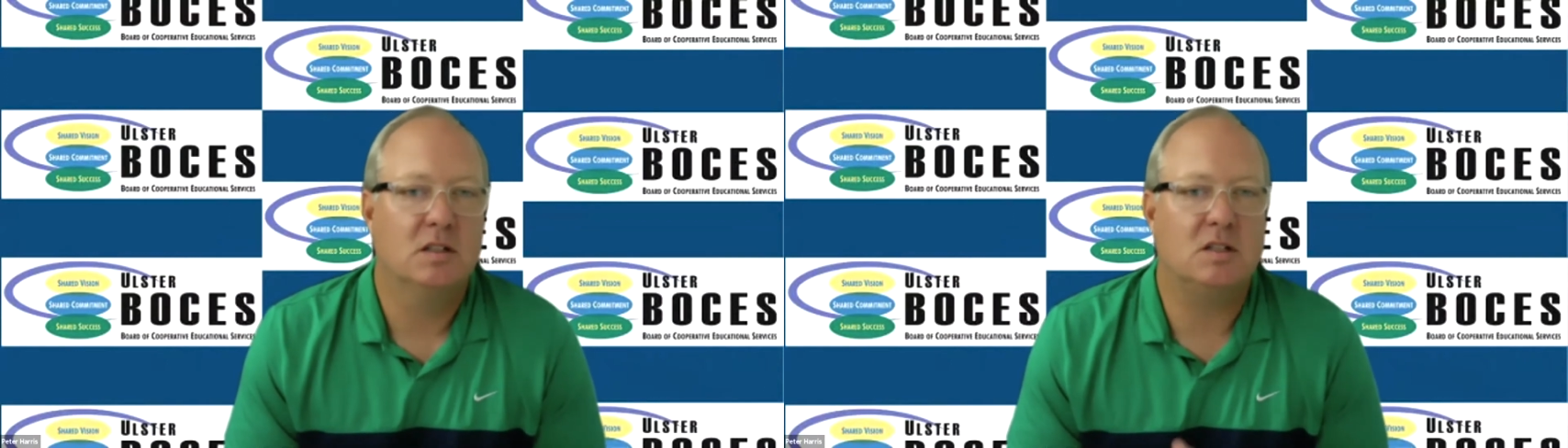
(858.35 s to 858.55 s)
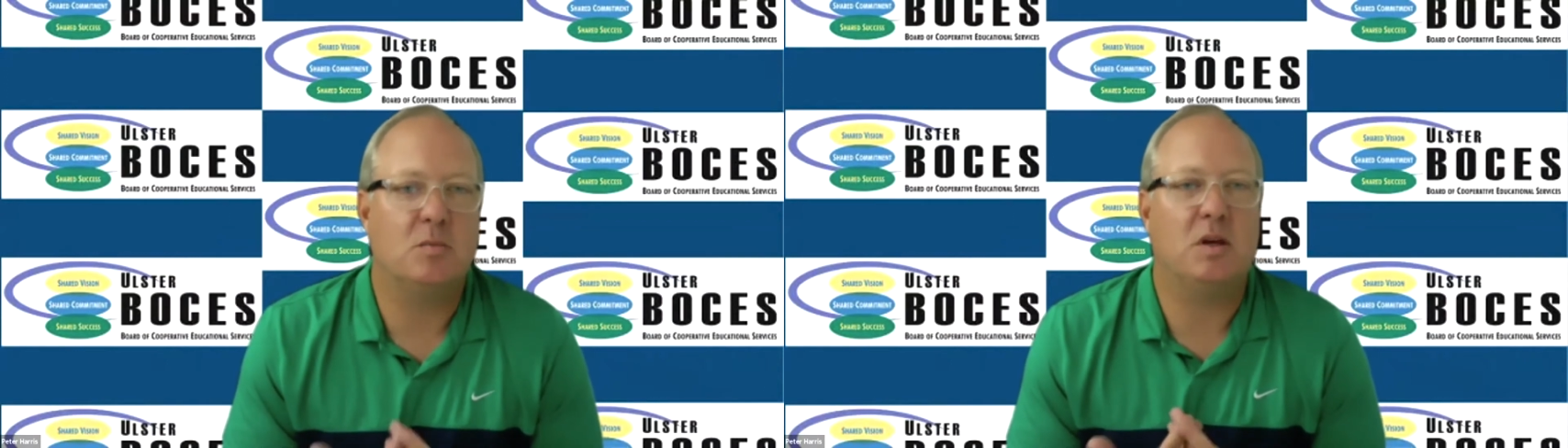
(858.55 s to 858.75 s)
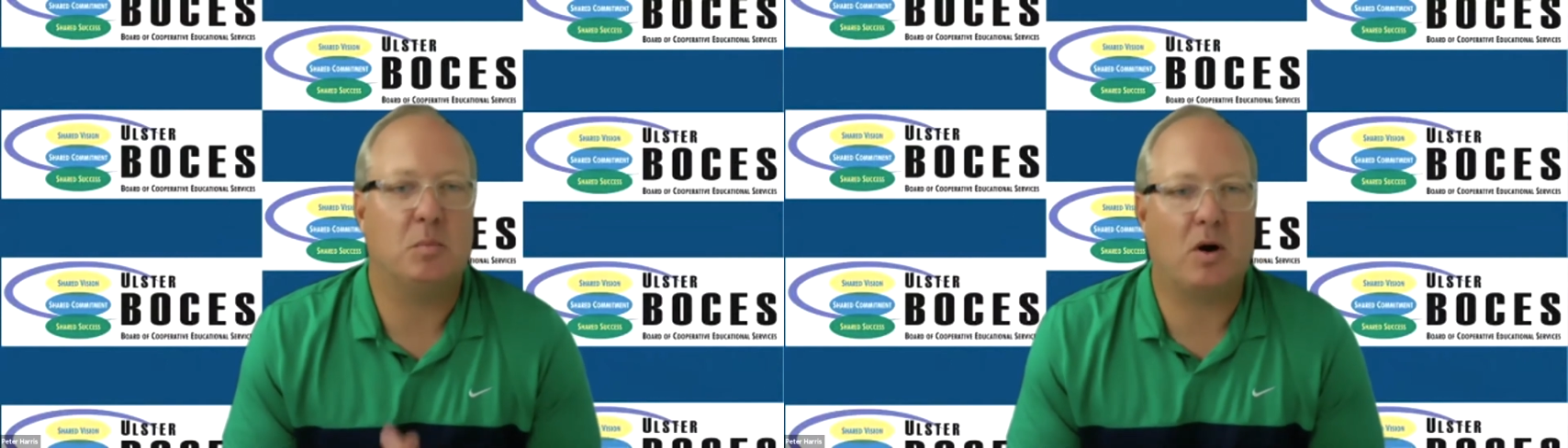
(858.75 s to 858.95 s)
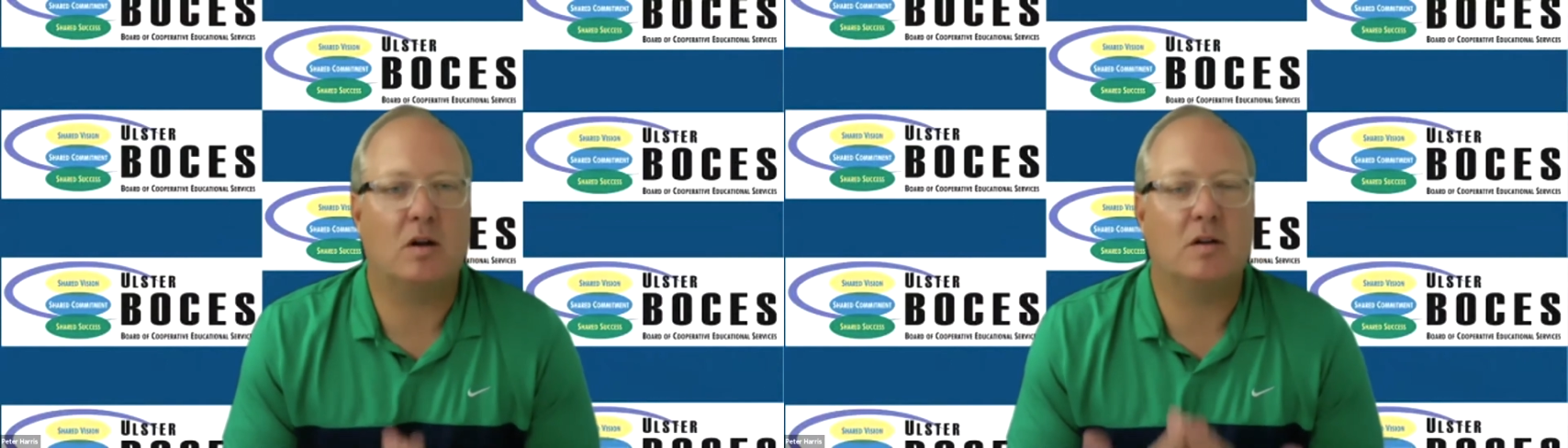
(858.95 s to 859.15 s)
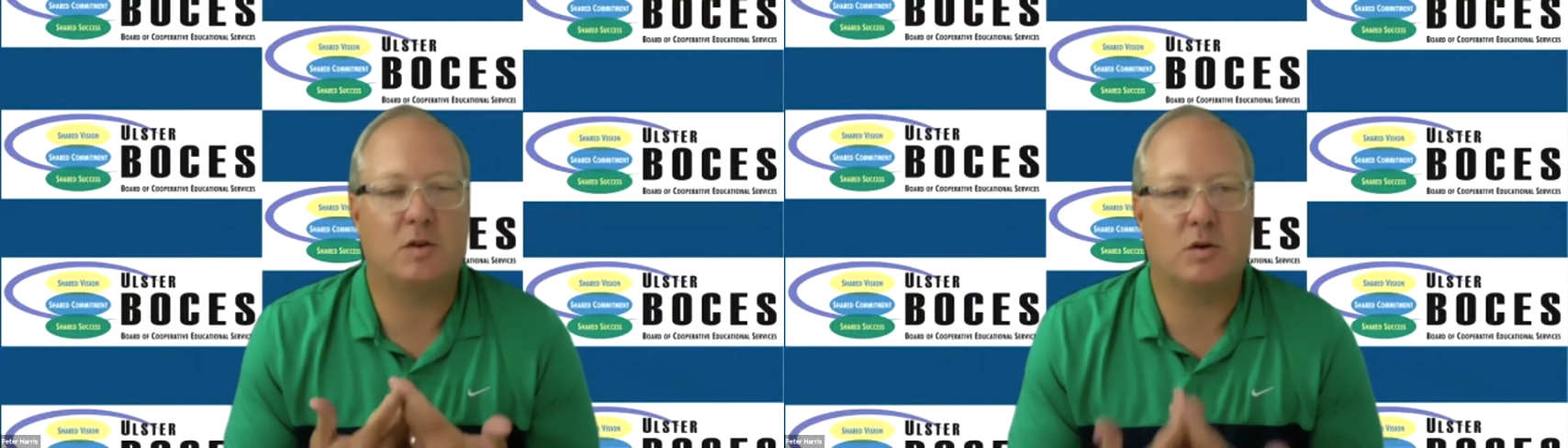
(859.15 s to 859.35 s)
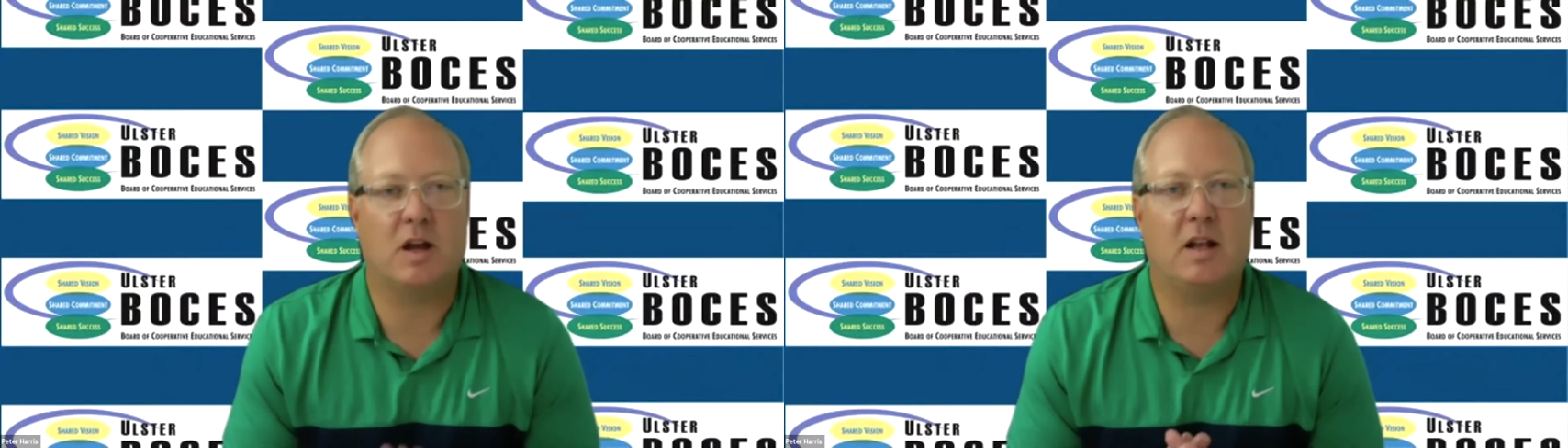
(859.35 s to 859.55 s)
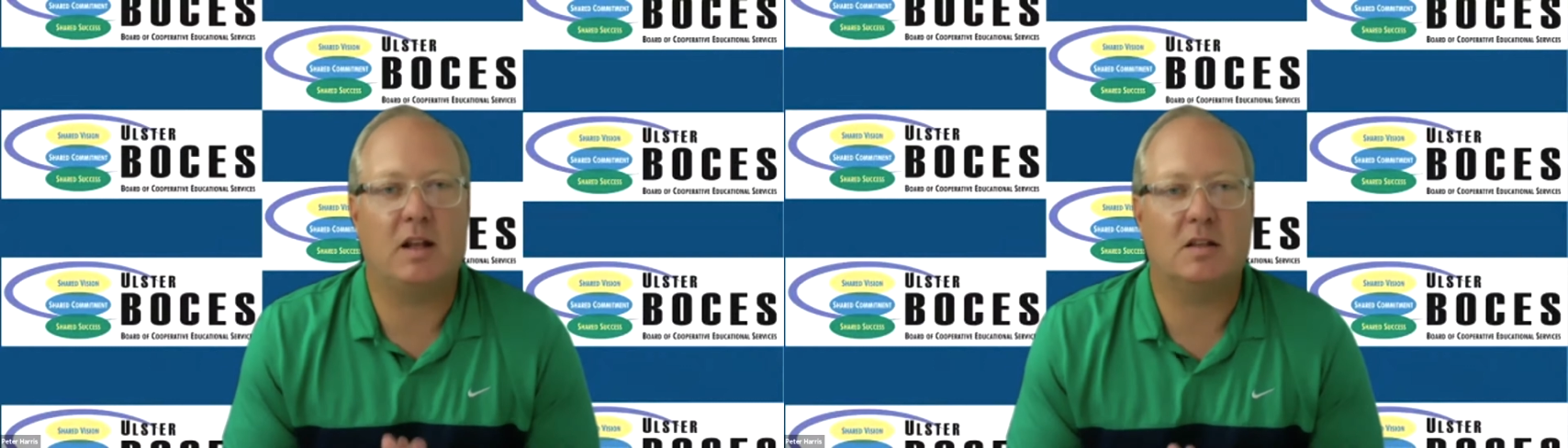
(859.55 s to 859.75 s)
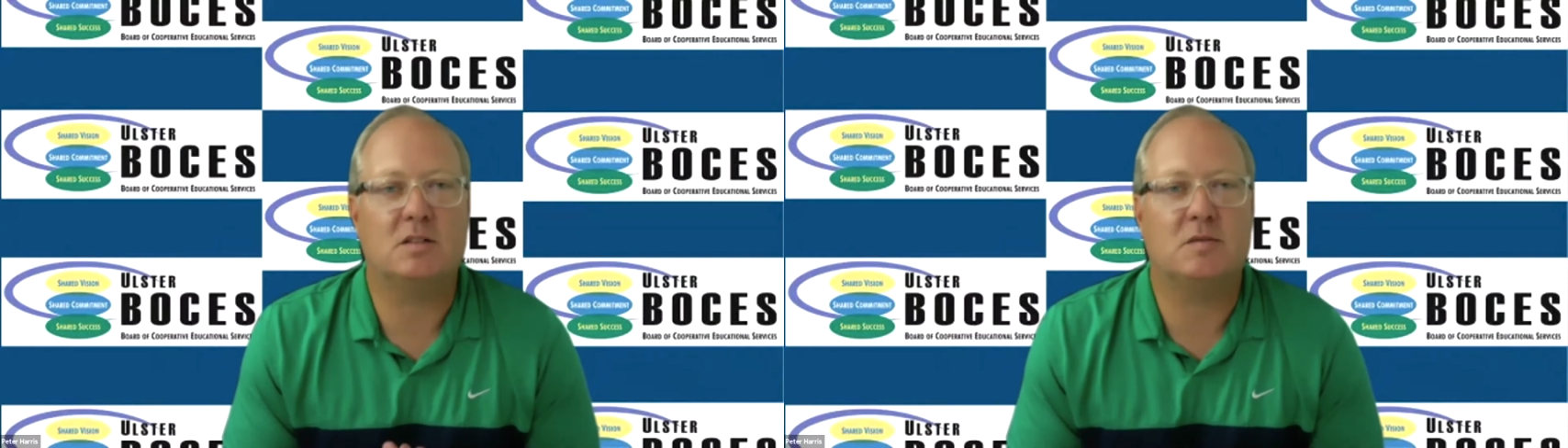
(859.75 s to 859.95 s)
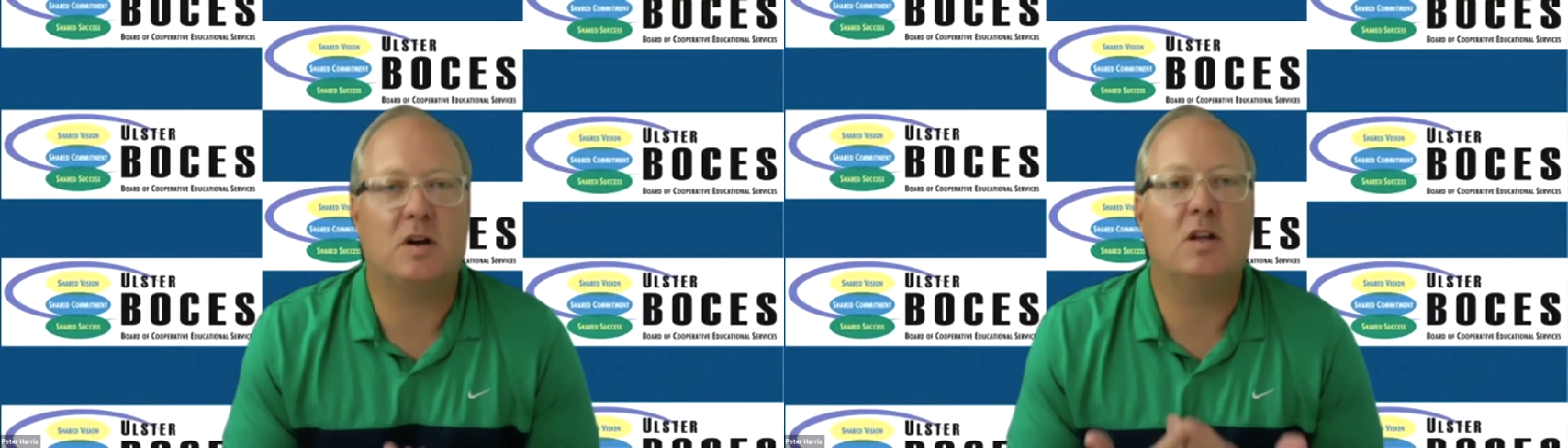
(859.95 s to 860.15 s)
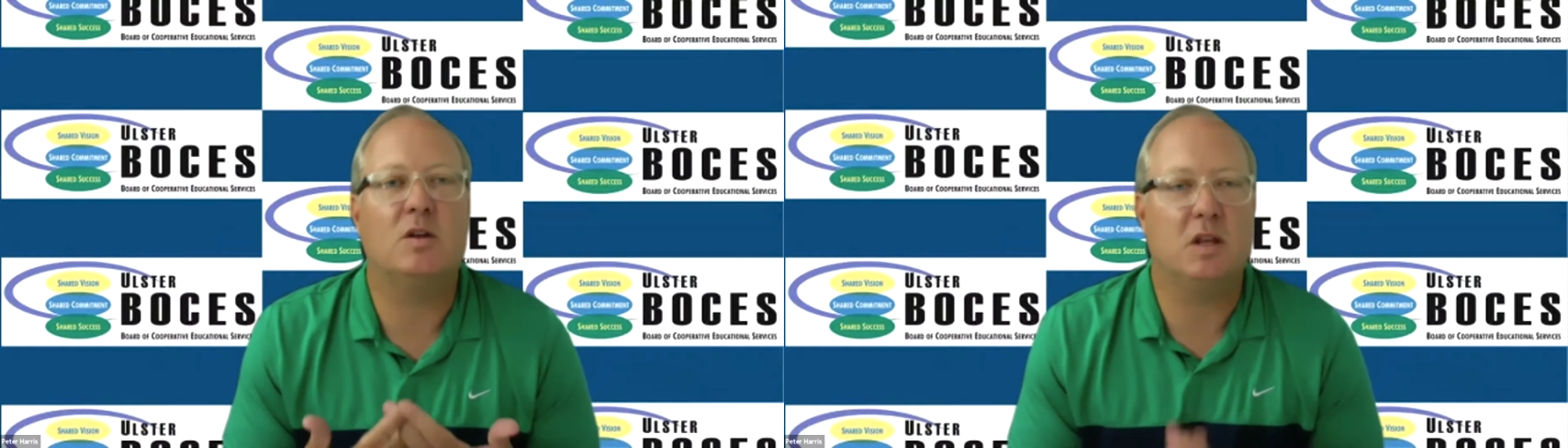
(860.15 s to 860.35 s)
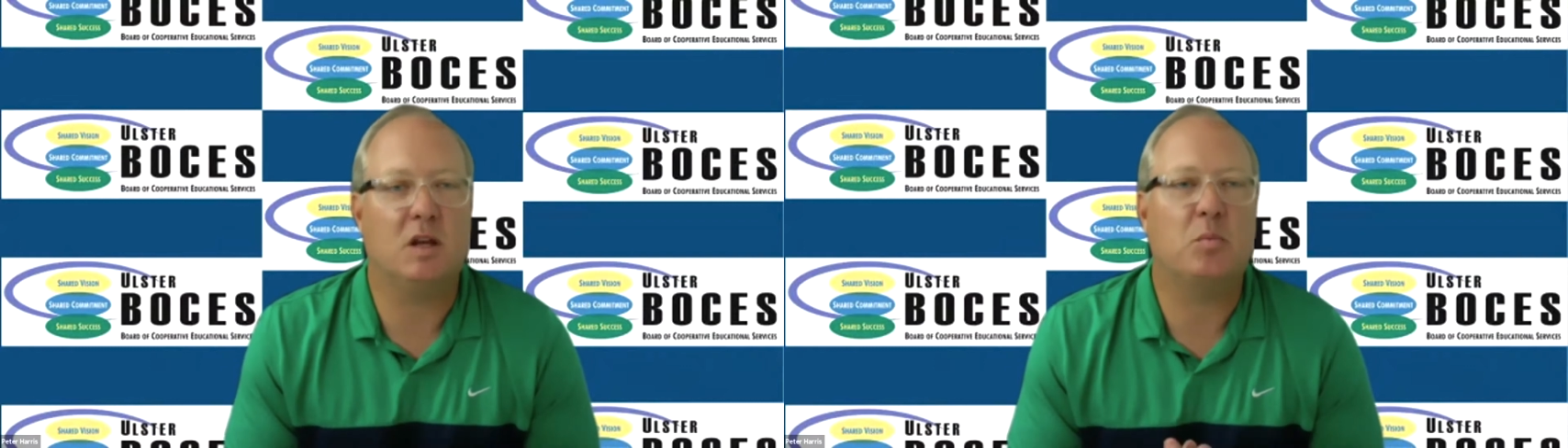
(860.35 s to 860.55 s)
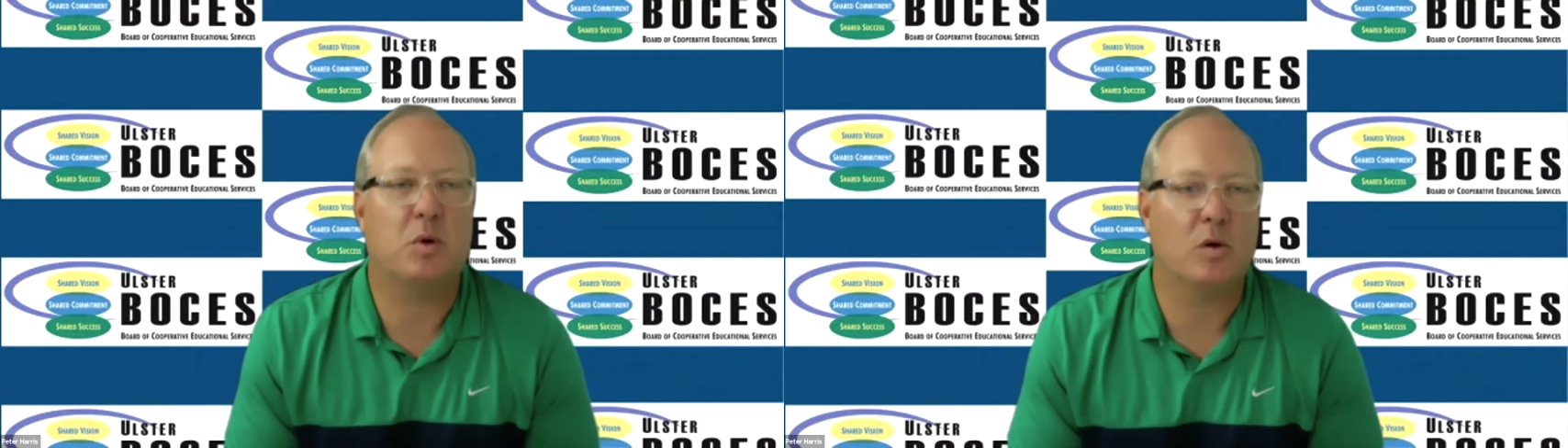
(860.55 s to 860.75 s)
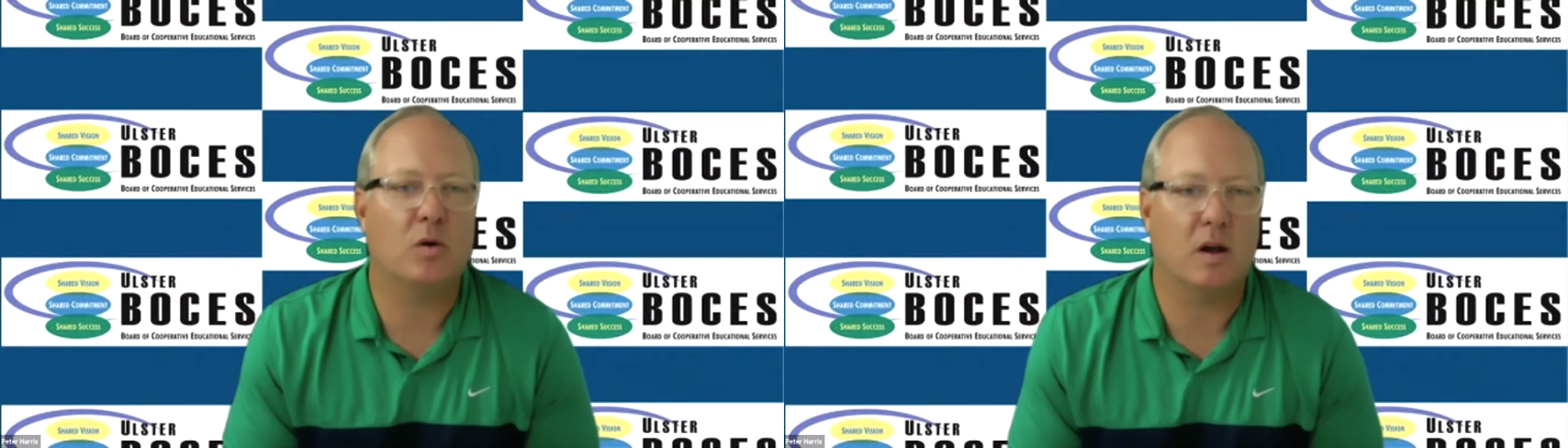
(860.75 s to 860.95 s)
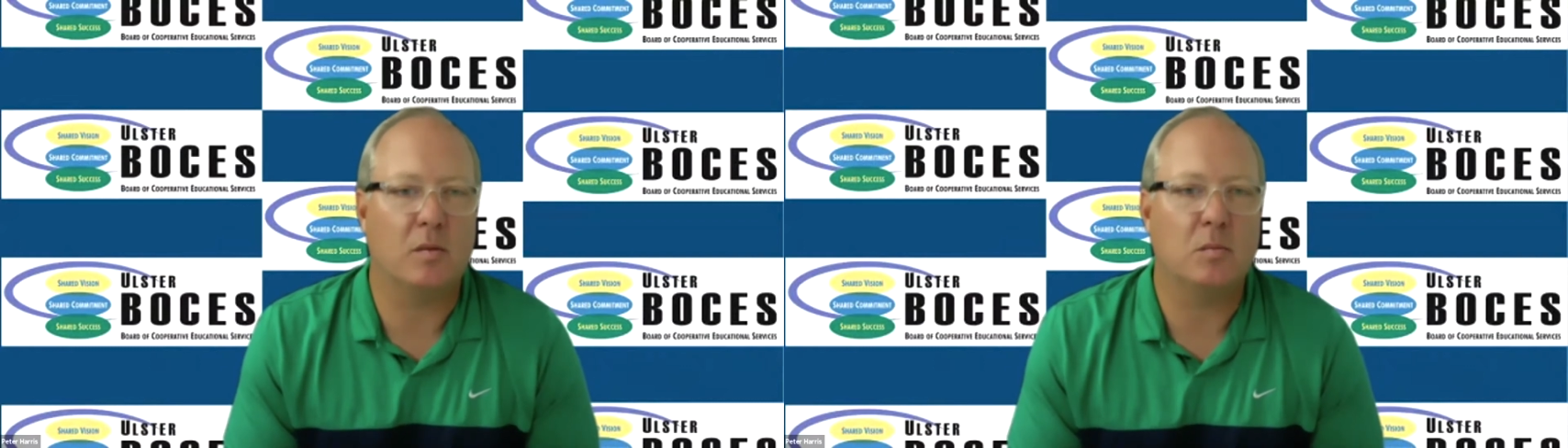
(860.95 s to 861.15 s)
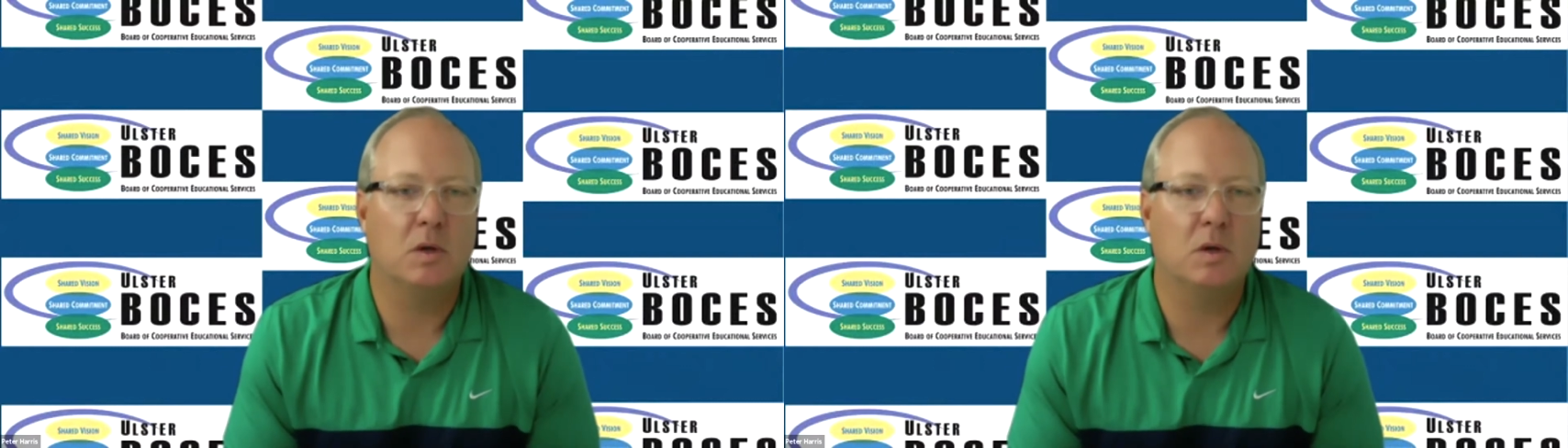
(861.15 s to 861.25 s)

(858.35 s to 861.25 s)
to be a part of creating this very unique program.